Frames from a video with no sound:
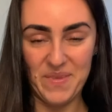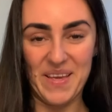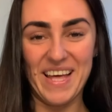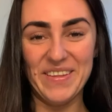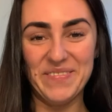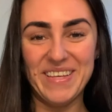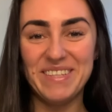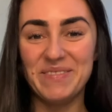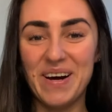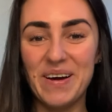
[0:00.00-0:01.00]
I love this
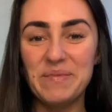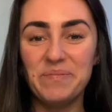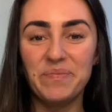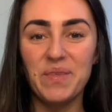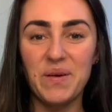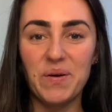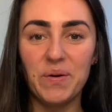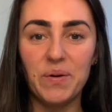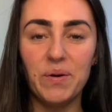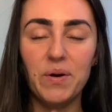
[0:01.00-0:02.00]
one.
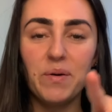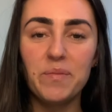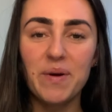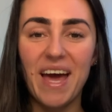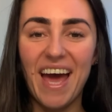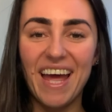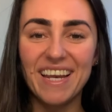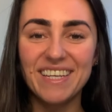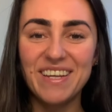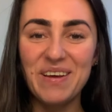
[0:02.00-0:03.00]
Up
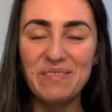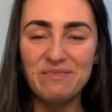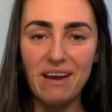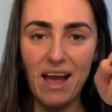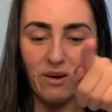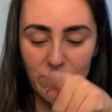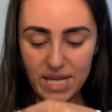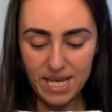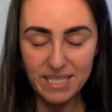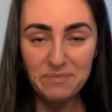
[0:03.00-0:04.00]
and round
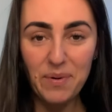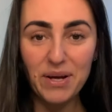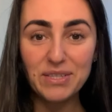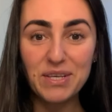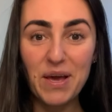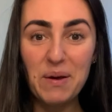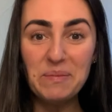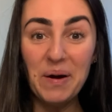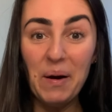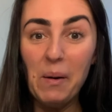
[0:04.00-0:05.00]
his bottom,
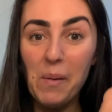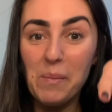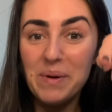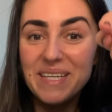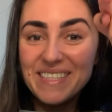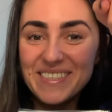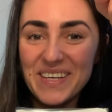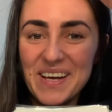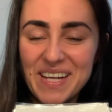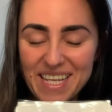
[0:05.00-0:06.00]
up his
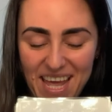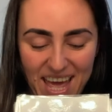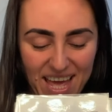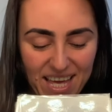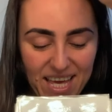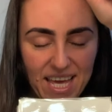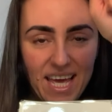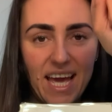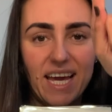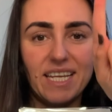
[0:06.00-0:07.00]
sole neck,
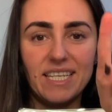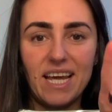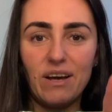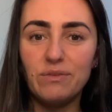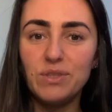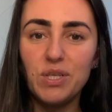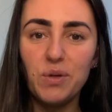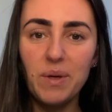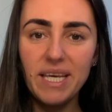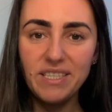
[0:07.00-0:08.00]
and down to
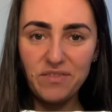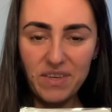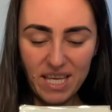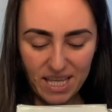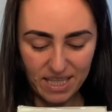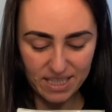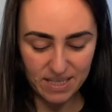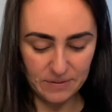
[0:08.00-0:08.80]
his feet.